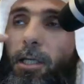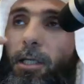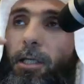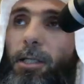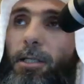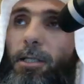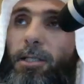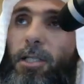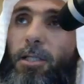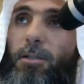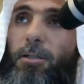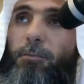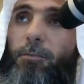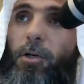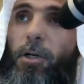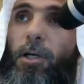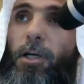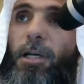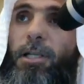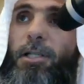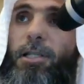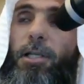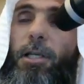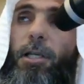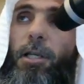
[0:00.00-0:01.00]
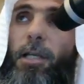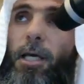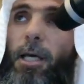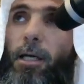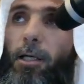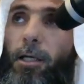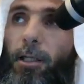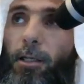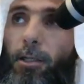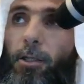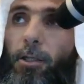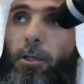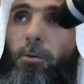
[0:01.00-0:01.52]
It is as far as
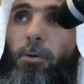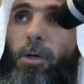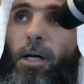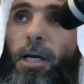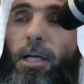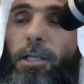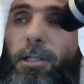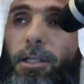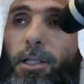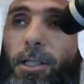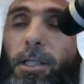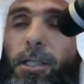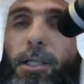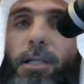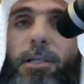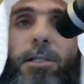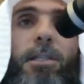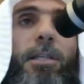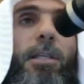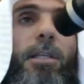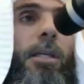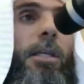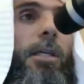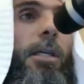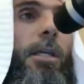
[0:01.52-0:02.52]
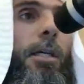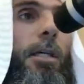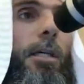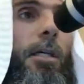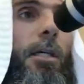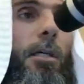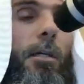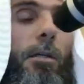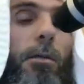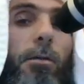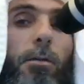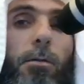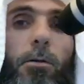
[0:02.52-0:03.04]
the horizon he can see.
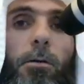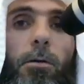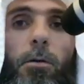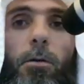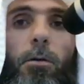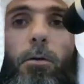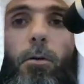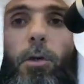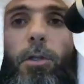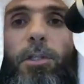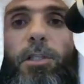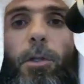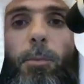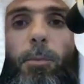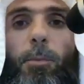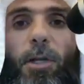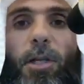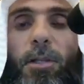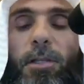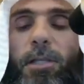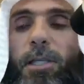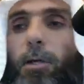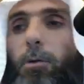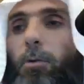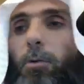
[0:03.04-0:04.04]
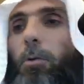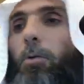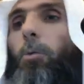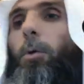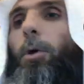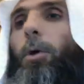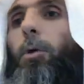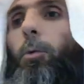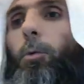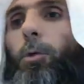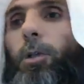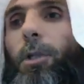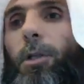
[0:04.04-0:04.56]
If somebody say, "Oh,
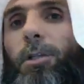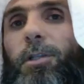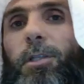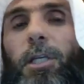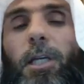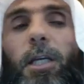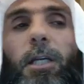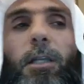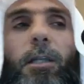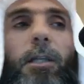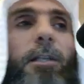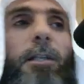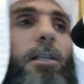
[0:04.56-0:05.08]
we don't see it.